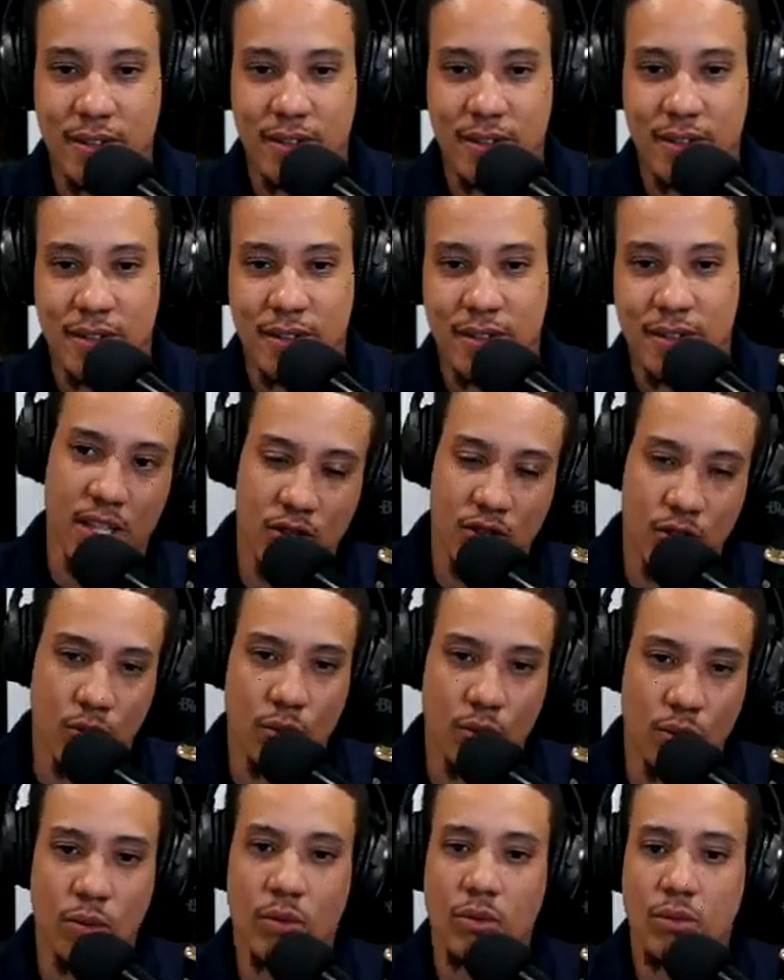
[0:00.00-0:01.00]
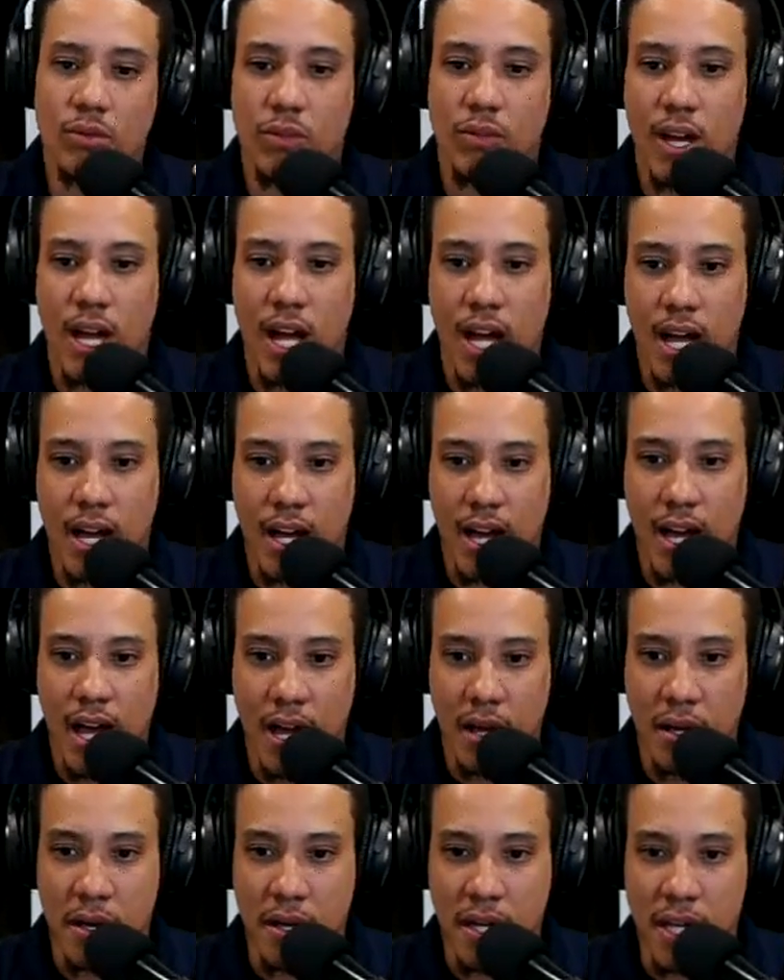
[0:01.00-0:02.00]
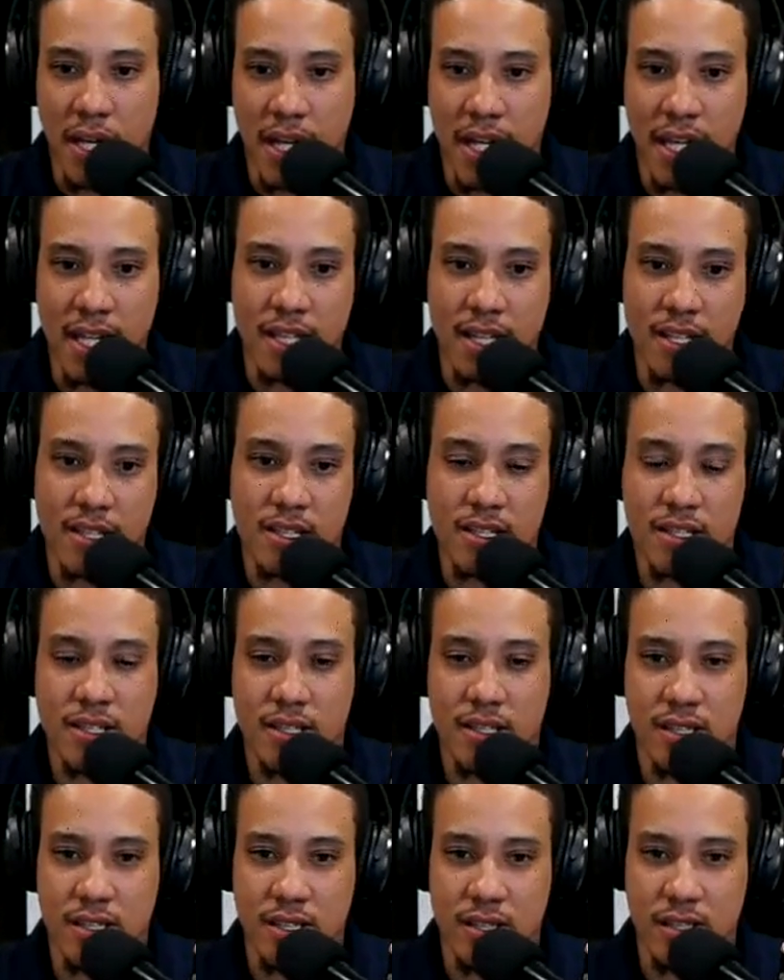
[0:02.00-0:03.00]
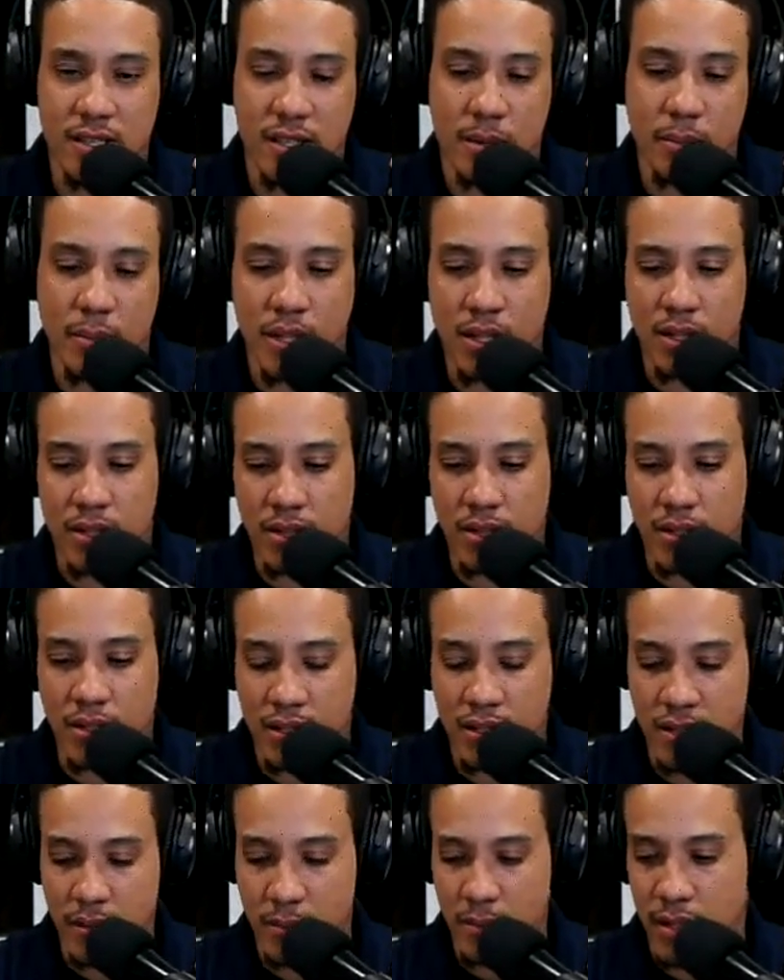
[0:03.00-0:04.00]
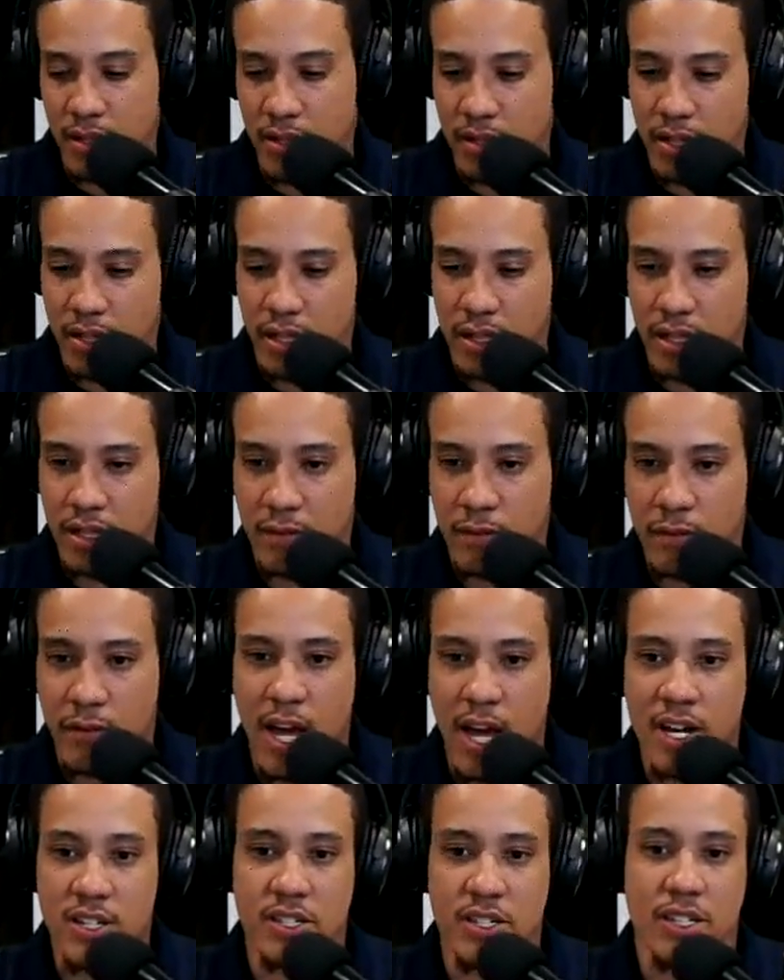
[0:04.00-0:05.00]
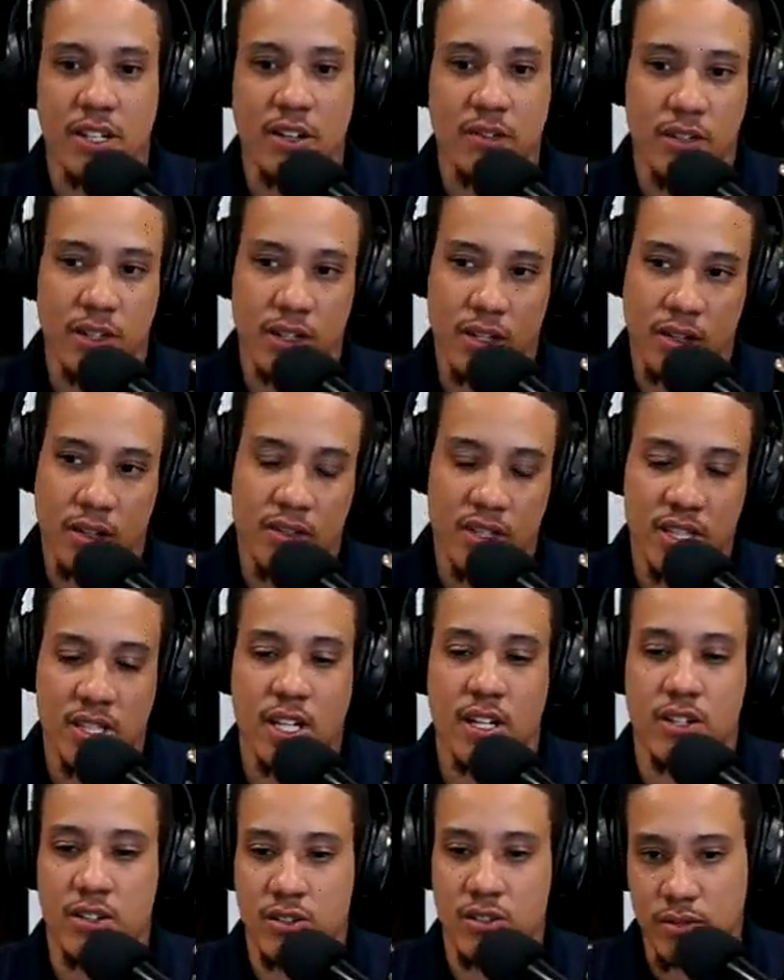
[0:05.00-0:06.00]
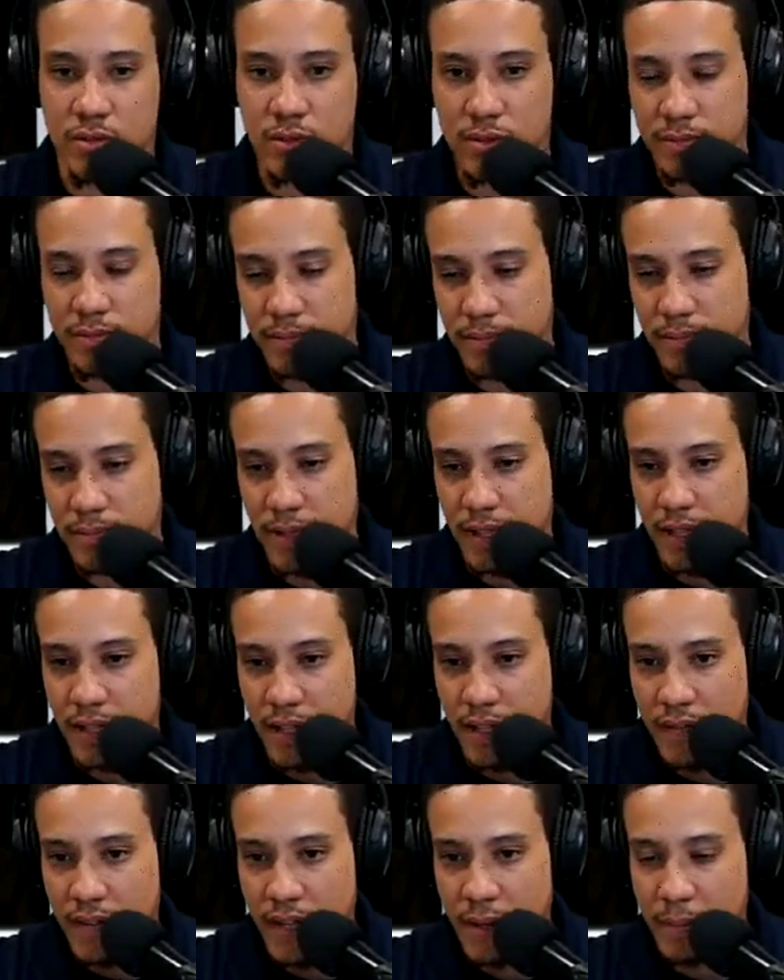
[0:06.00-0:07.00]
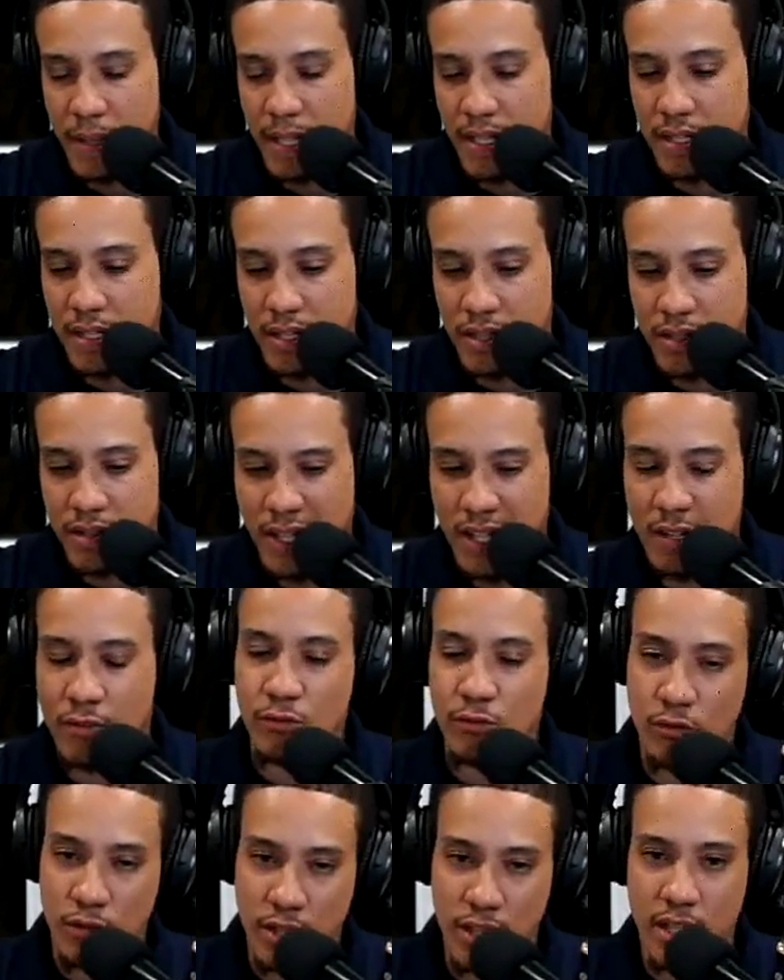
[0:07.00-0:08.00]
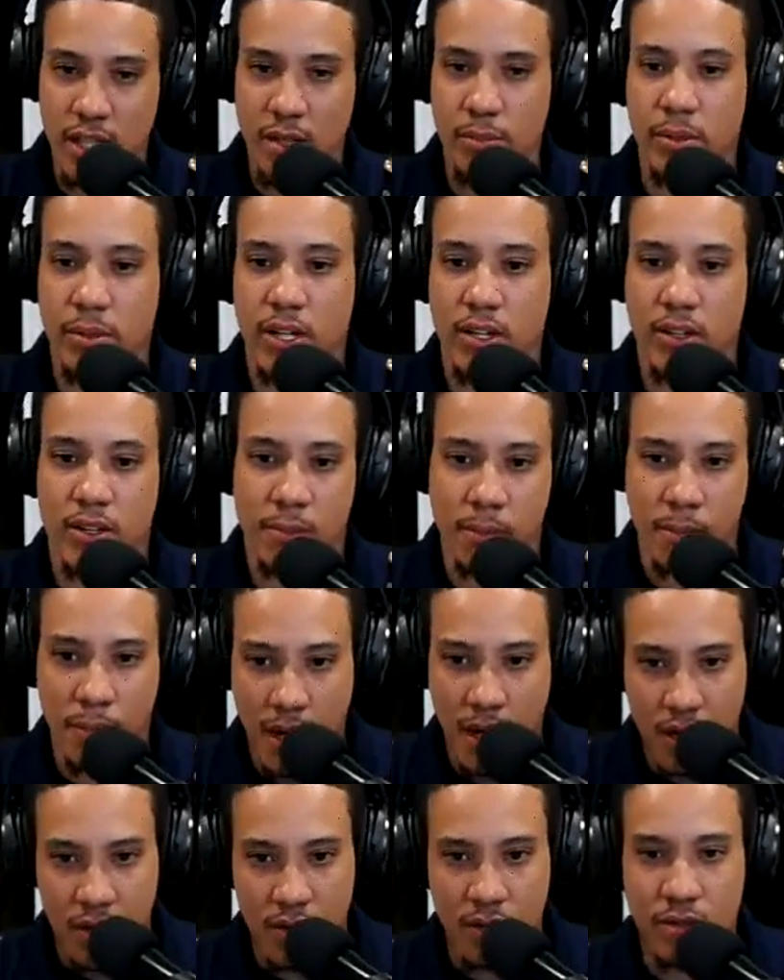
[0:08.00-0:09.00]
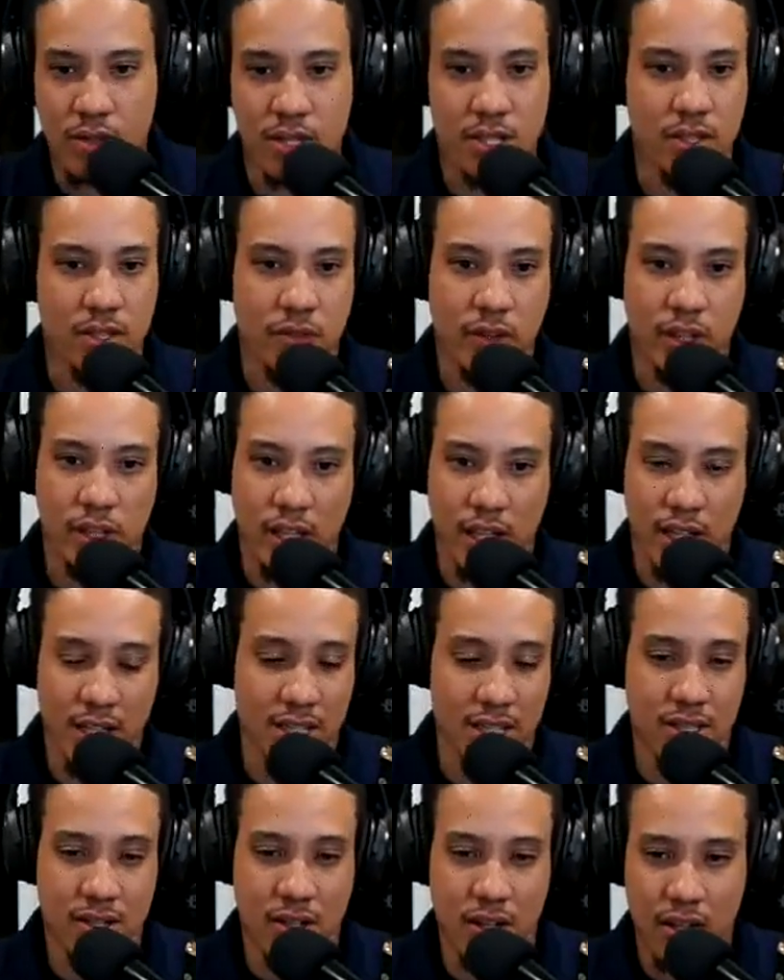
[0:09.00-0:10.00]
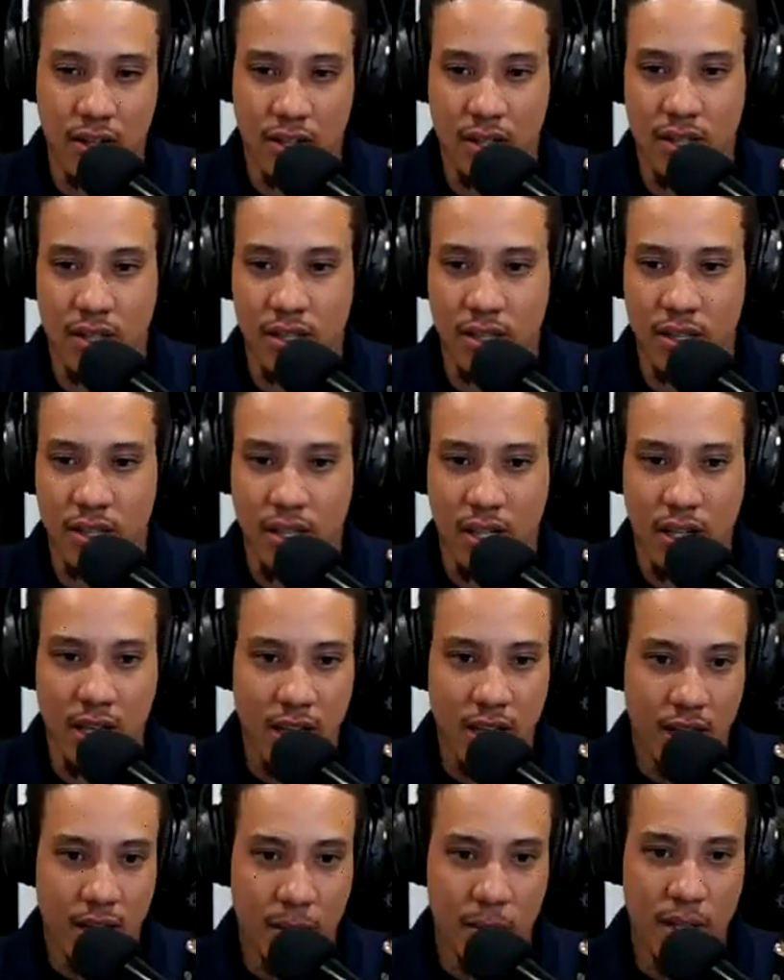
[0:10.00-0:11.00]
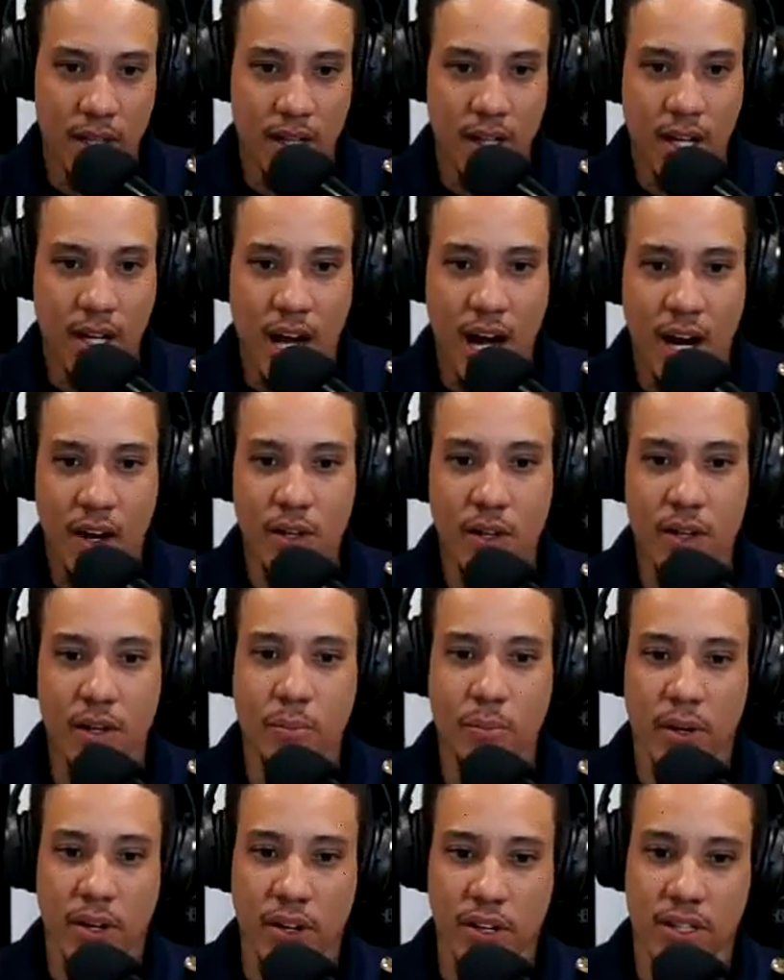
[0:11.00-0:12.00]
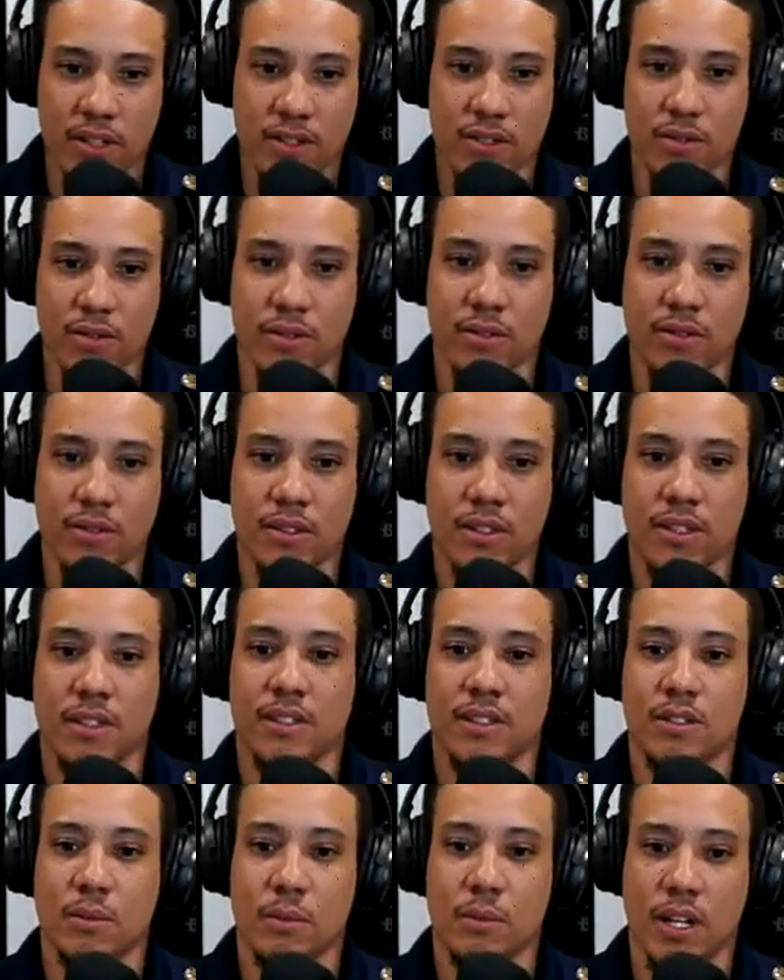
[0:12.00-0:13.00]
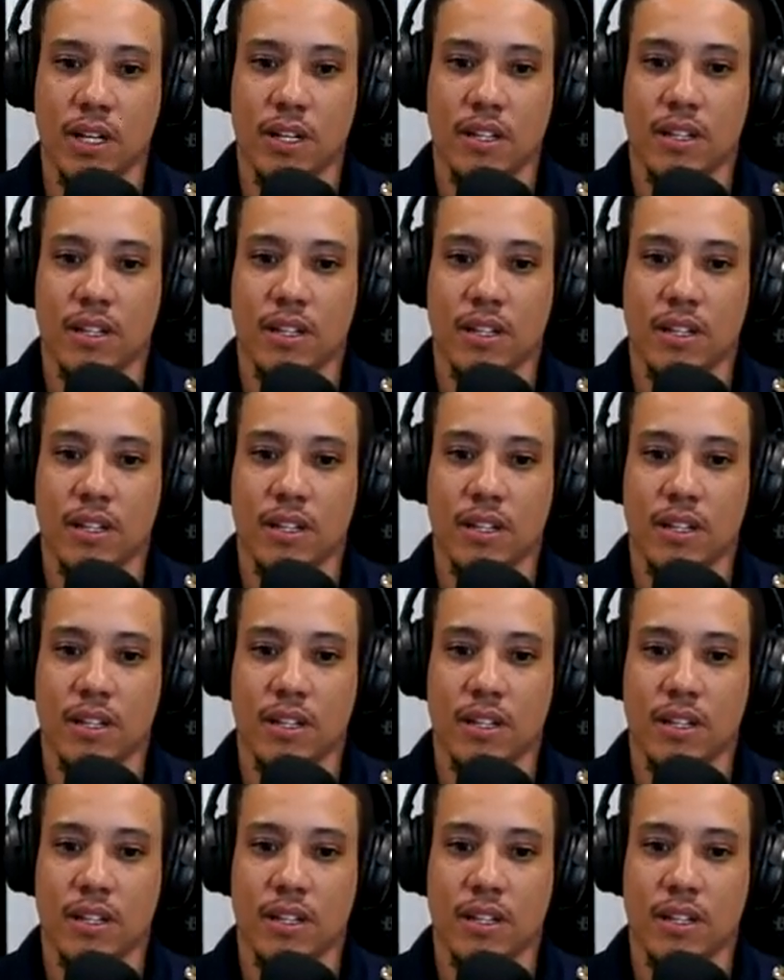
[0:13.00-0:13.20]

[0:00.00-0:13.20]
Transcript: persuade him to keep because his tool in a similar similar uh, fashion of a of a standard tool. That makes nice. sense. I can really compare the metal and stuff like that because it's hard. I mean, how are you comparing this to to what?